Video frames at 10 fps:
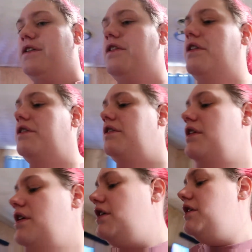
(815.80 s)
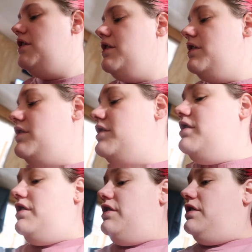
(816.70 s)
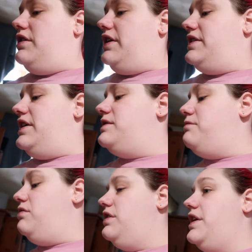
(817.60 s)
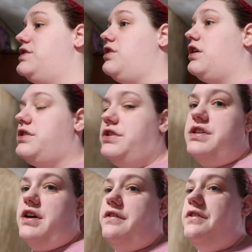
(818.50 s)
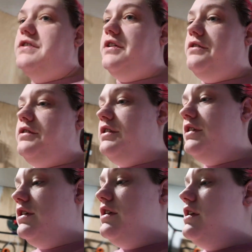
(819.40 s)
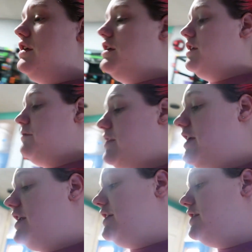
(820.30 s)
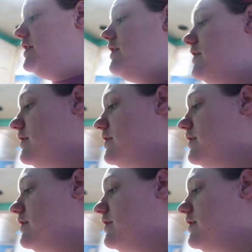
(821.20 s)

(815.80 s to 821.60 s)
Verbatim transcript: though. Like I said, it's more or less doctor stuff. So I'm gonna edit,